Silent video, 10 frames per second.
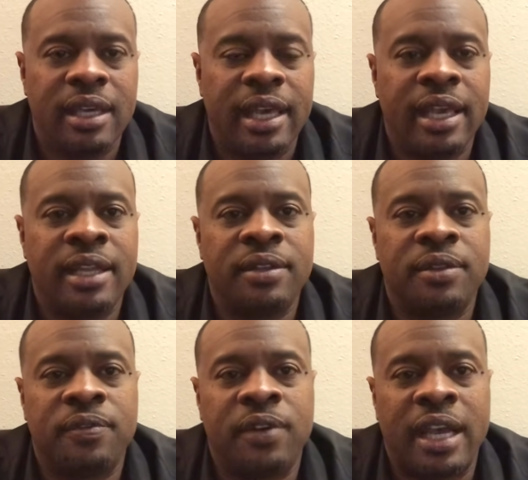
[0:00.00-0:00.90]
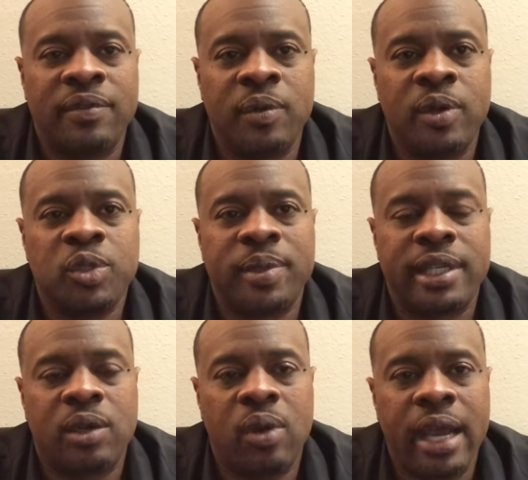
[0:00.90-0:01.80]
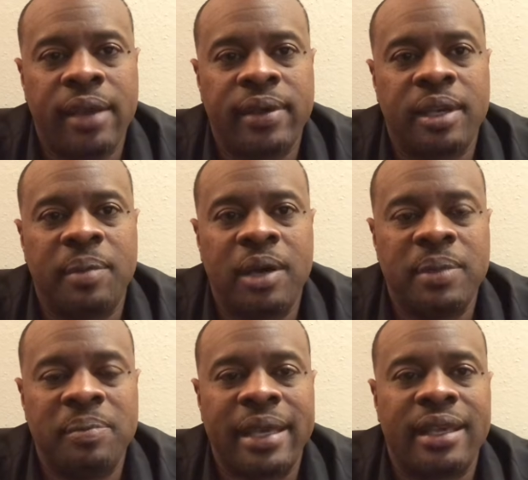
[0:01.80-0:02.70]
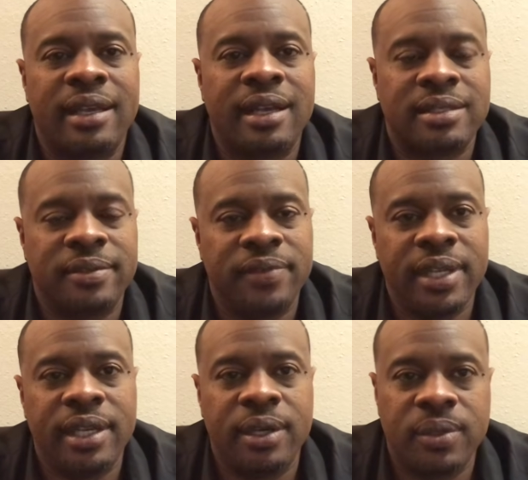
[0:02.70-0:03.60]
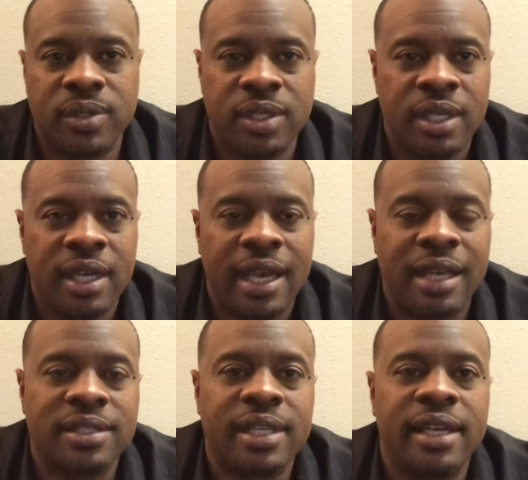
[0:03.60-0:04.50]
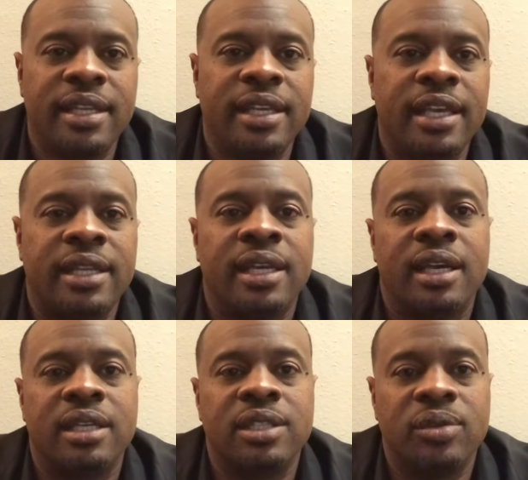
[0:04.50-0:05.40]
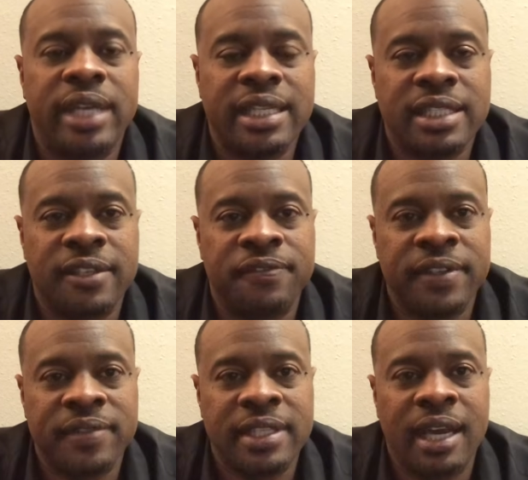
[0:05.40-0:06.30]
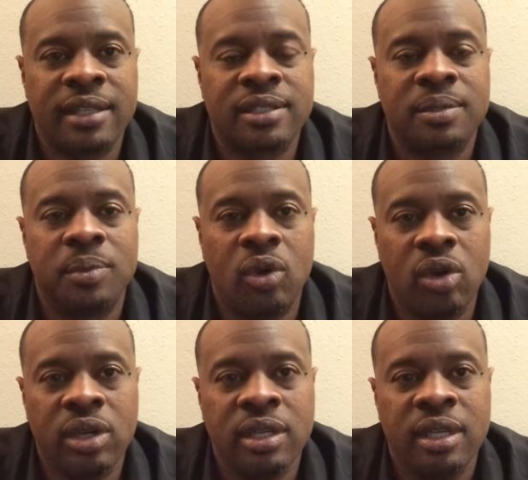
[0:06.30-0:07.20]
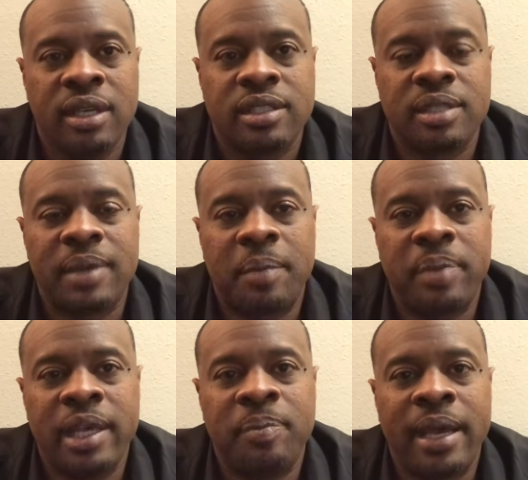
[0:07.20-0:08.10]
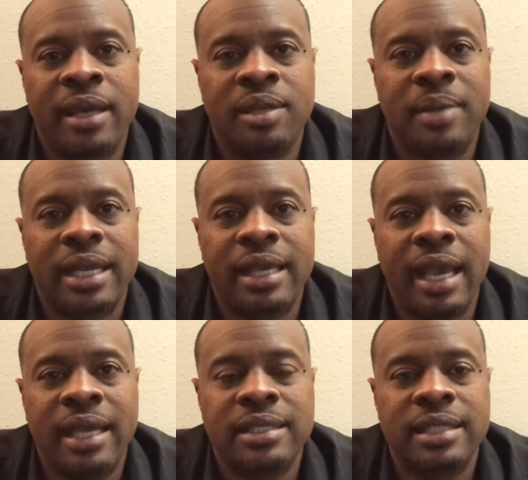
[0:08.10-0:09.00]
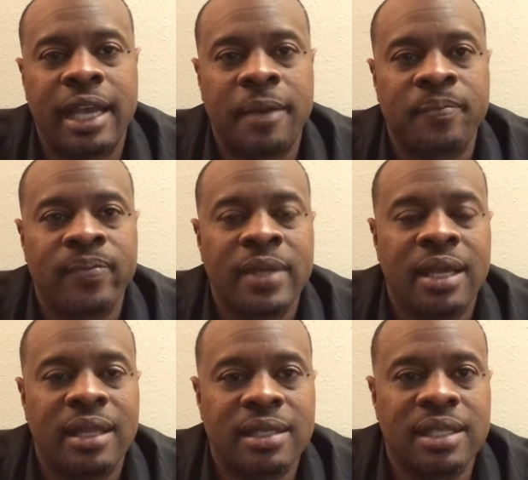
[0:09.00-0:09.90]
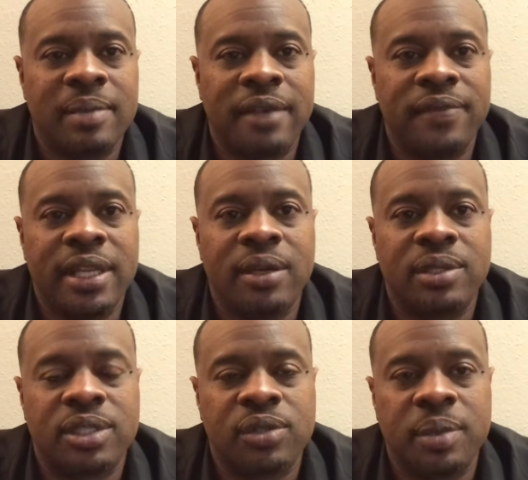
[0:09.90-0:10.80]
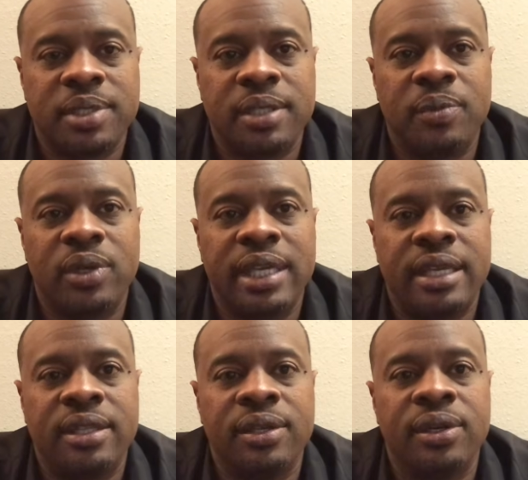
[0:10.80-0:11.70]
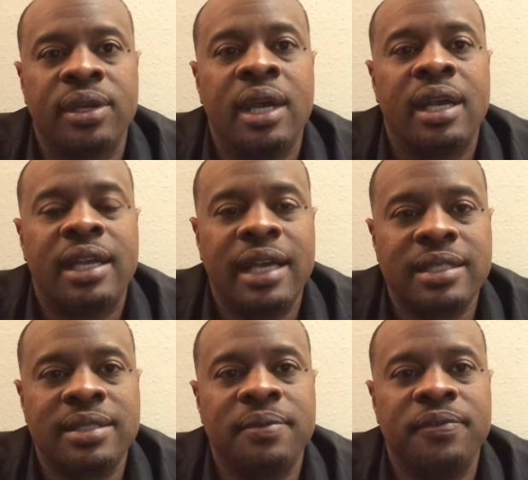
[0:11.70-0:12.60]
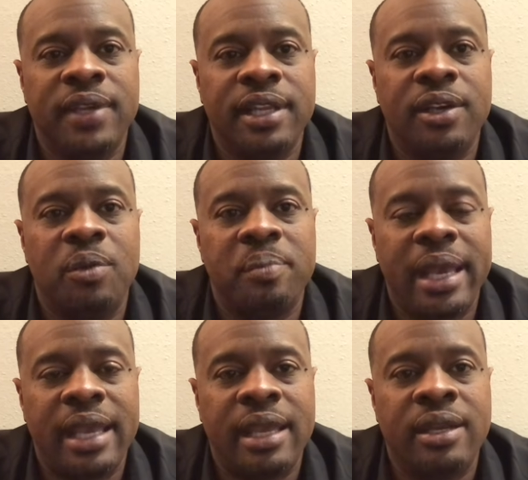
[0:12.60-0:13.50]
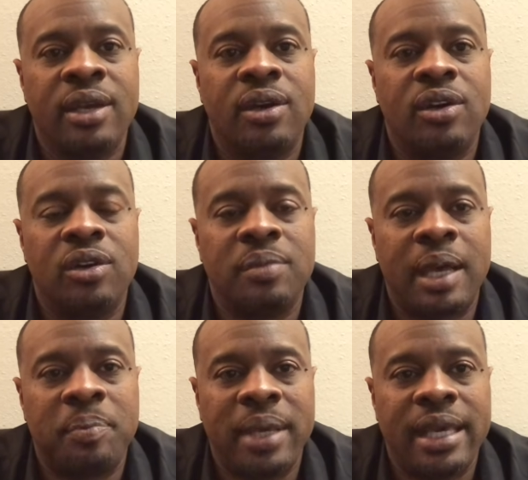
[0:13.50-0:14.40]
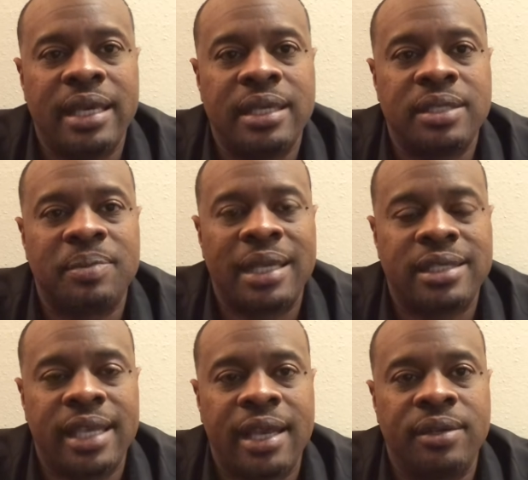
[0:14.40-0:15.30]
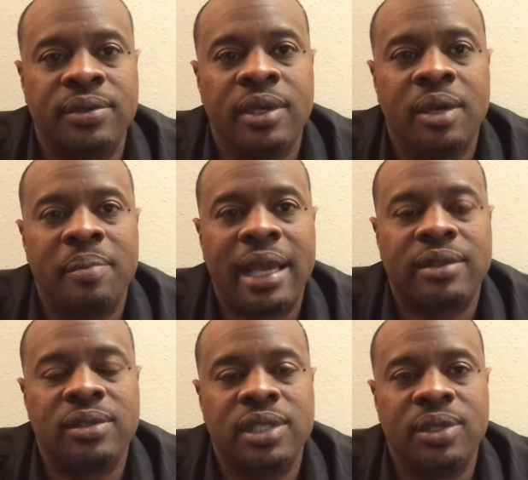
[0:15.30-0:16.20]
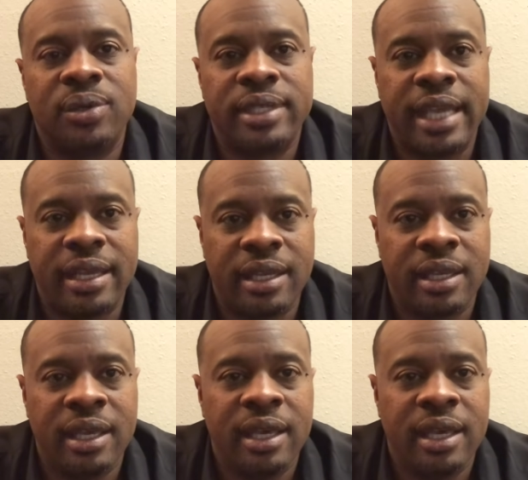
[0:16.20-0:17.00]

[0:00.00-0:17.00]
And for everyone who's been inquiring about me making custom videos, I'll say it again, a donation of $50 or more to my PayPal or my Cash App that's in my video description will get your custom video made on my page, my channel, Matthew C. Horne Dating.